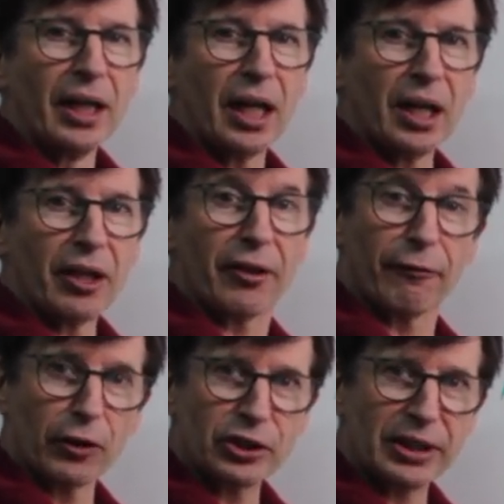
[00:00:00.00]
The
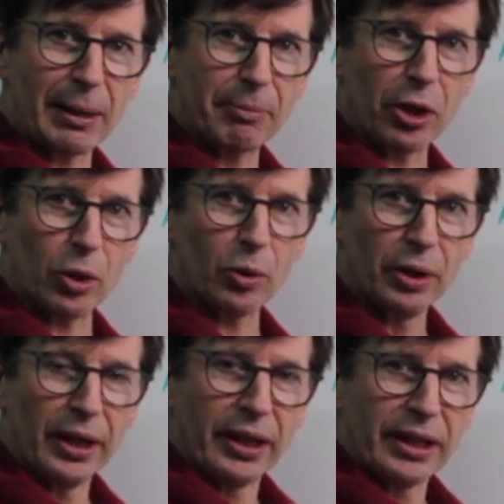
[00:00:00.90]
first step, though,
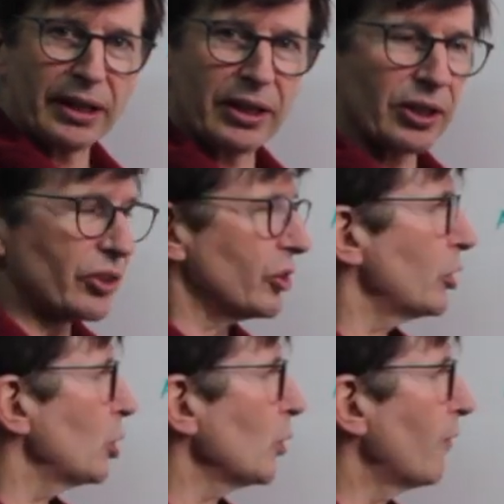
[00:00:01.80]
is
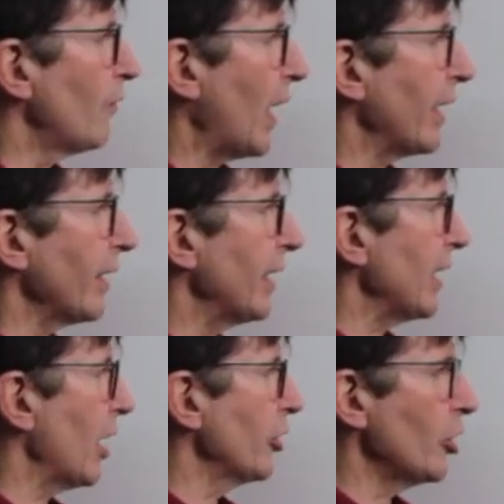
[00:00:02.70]
to find the
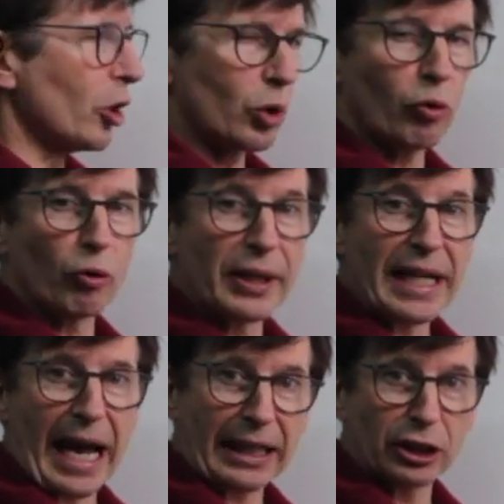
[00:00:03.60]
unknown
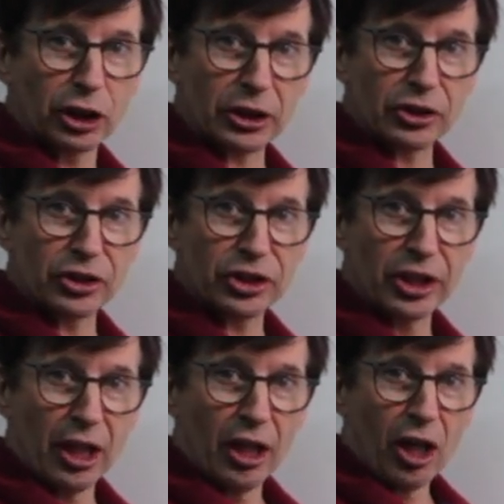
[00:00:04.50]
reactions
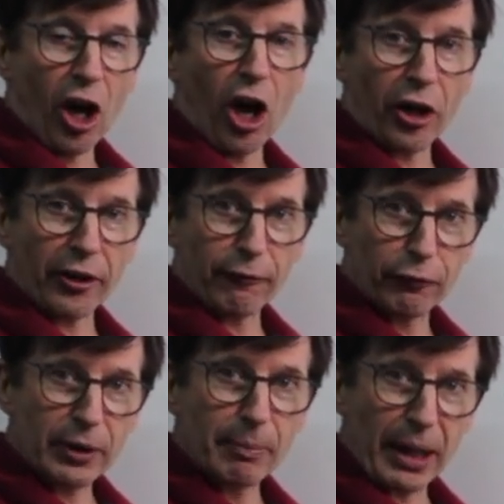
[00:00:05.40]
on a
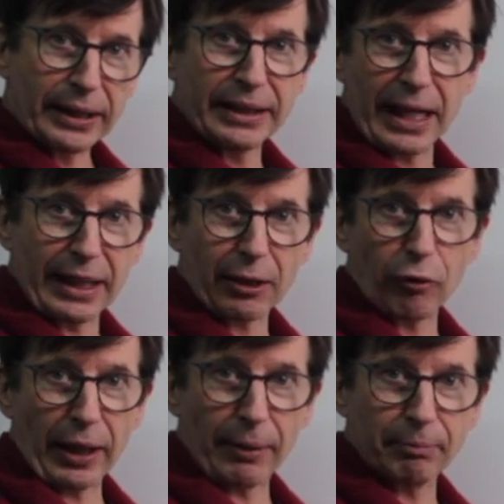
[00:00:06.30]
free body
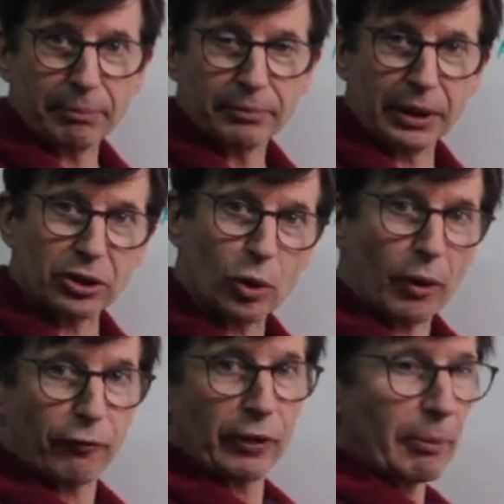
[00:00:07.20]
diagram. And so our
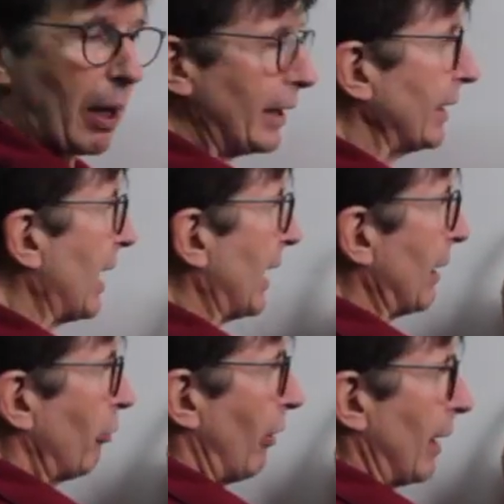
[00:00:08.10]
free body
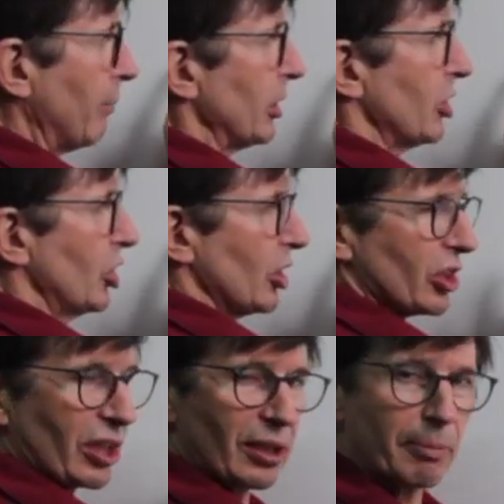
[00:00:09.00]
diagram is
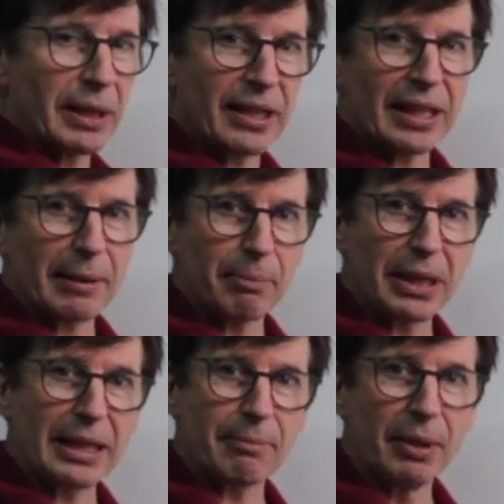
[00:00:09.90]
just going to be the
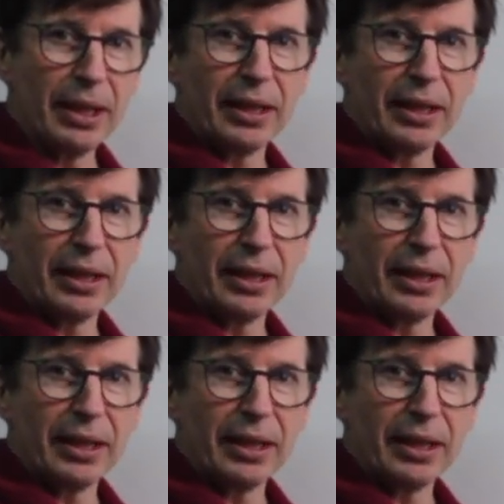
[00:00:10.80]
beam